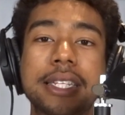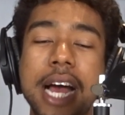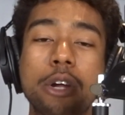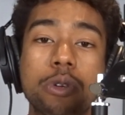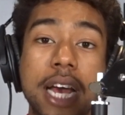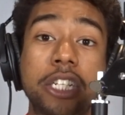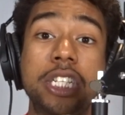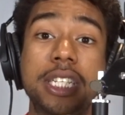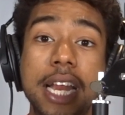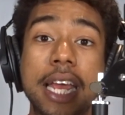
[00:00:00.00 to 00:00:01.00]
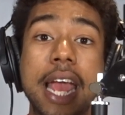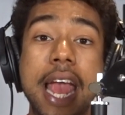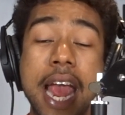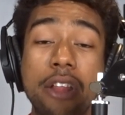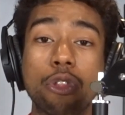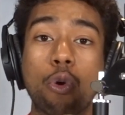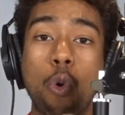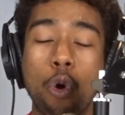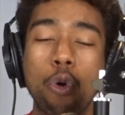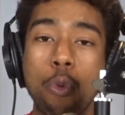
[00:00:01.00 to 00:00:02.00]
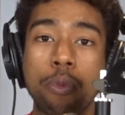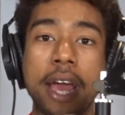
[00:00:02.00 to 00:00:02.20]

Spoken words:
Stallion was actually sitting in the courtroom,